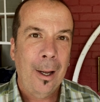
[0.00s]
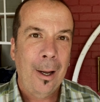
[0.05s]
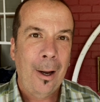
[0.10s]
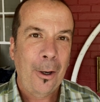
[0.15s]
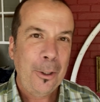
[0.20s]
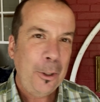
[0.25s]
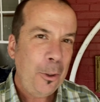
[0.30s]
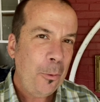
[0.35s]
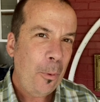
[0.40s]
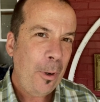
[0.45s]

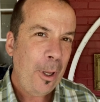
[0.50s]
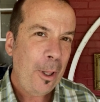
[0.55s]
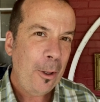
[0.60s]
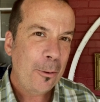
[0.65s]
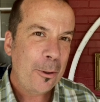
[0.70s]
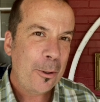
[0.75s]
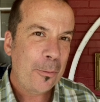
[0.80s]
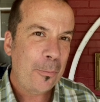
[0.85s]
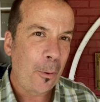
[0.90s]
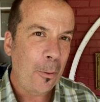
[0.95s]
Are you one of
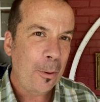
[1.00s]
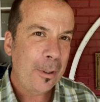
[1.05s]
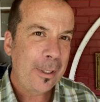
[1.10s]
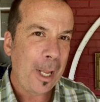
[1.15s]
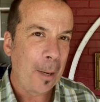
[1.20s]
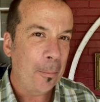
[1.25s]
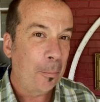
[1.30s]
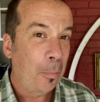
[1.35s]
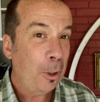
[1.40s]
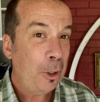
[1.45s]
those folks
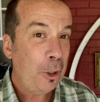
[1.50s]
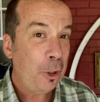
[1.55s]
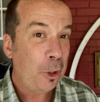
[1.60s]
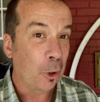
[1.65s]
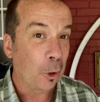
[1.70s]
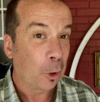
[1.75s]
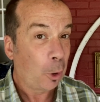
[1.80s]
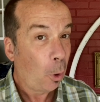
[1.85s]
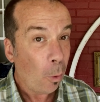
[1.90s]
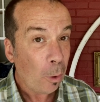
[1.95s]
that puts
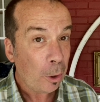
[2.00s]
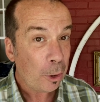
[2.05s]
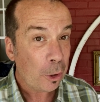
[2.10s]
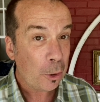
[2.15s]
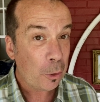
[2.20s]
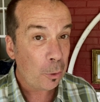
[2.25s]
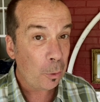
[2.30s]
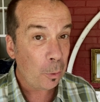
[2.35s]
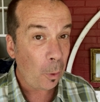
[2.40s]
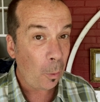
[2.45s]
your
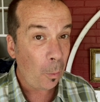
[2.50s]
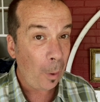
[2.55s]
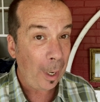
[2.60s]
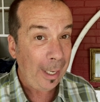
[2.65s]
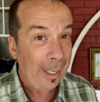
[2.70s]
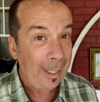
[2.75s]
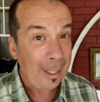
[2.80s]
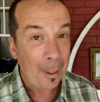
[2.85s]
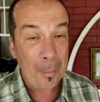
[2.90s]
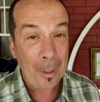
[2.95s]
corkscrew
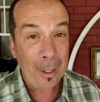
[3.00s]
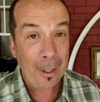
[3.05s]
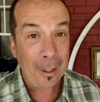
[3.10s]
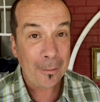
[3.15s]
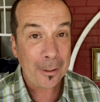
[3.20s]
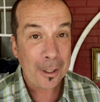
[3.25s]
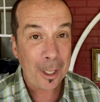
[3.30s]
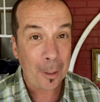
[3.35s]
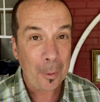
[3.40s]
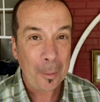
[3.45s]
away in the middle
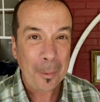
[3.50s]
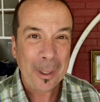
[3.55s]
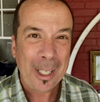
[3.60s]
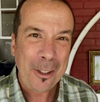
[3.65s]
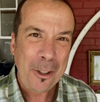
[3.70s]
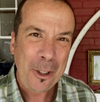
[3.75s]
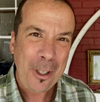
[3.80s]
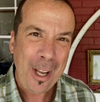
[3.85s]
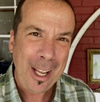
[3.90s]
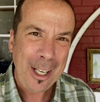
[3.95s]
of summer
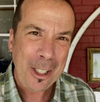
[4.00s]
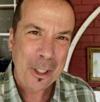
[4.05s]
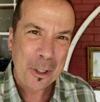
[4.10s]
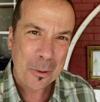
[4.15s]
because you're not